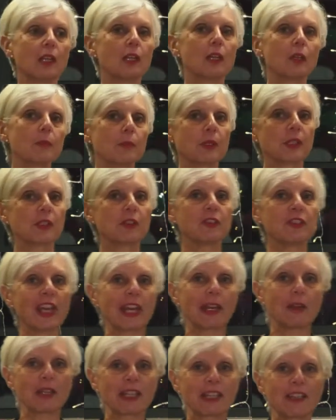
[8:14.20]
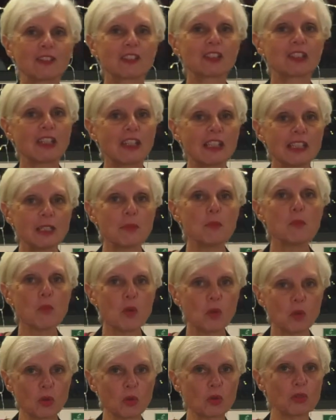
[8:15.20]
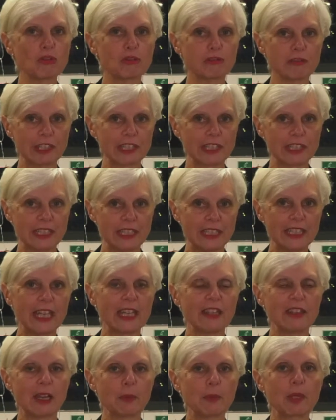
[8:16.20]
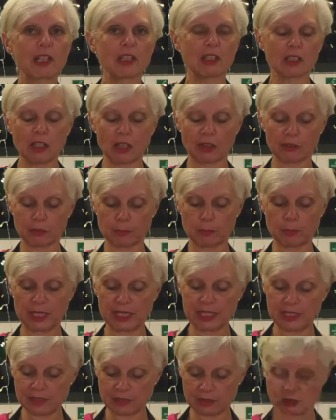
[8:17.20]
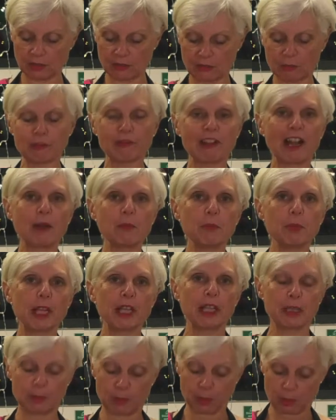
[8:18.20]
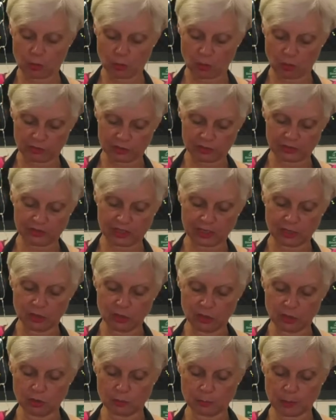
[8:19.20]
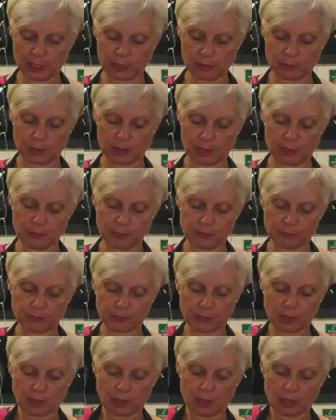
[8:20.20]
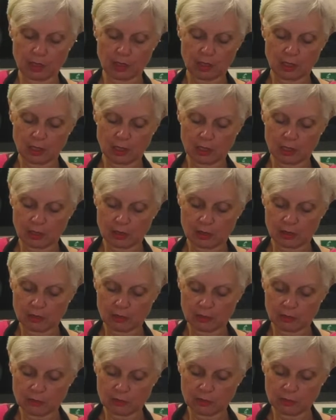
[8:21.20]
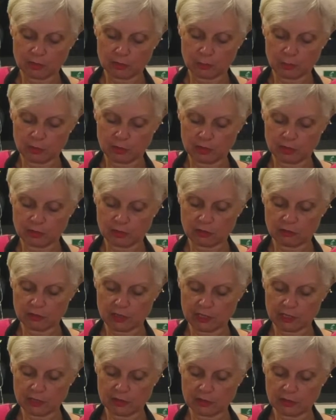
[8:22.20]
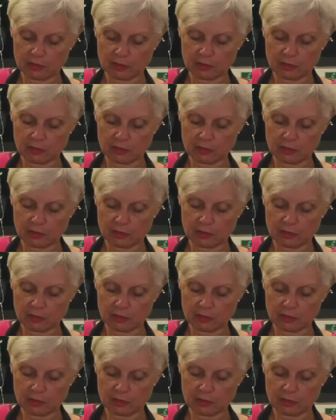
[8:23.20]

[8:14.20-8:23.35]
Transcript: Because now it gets slightly more tricky in that we're going to cut a piece of brown paper, or as I said, newspaper. Just going to put this straight.